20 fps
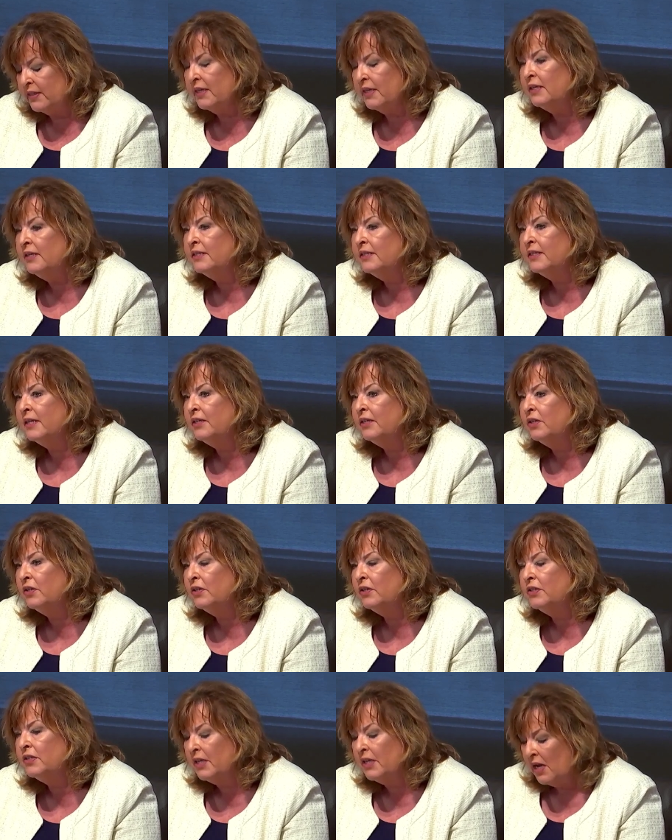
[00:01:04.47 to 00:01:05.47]

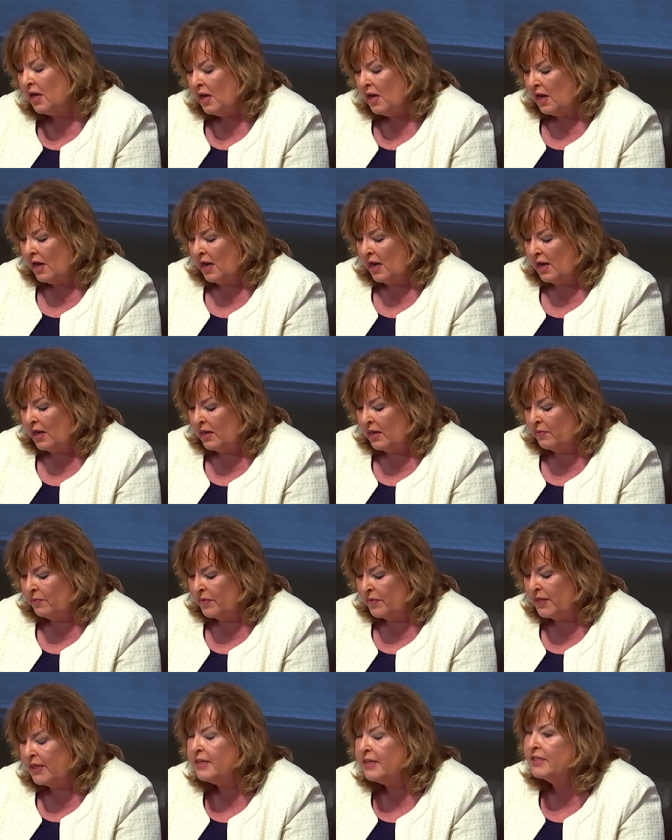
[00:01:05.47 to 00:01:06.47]
considered um,
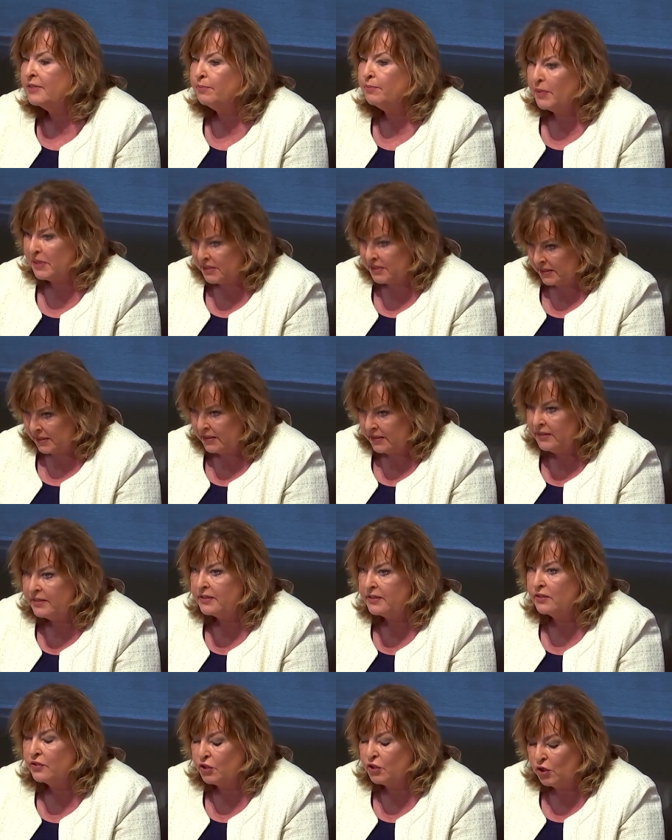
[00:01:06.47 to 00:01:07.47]
this
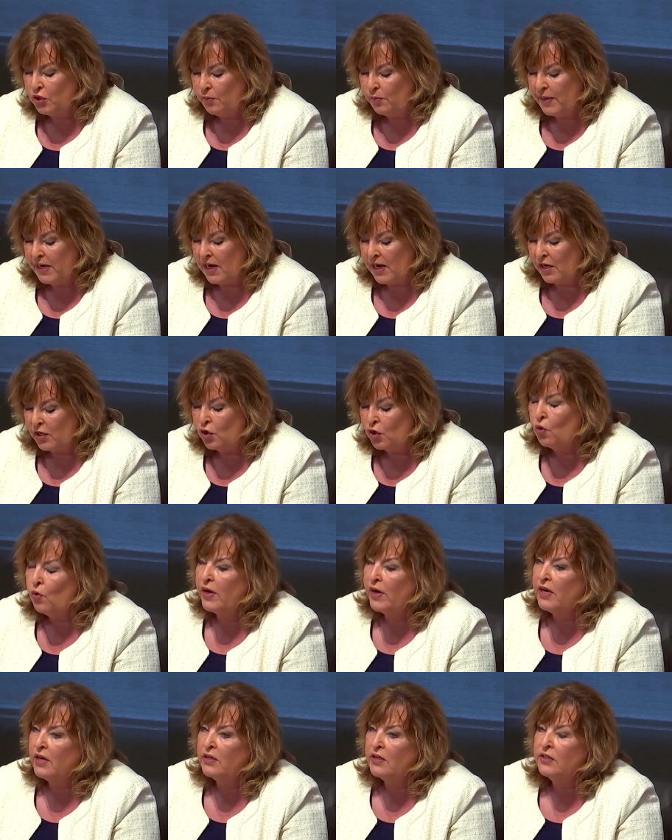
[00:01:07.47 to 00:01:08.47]
business to be a
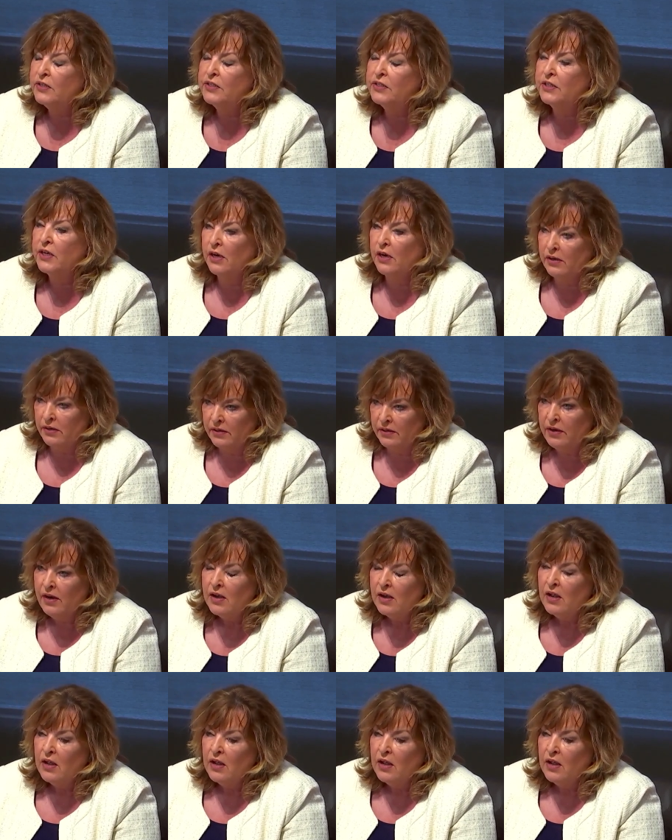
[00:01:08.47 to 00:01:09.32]
going concern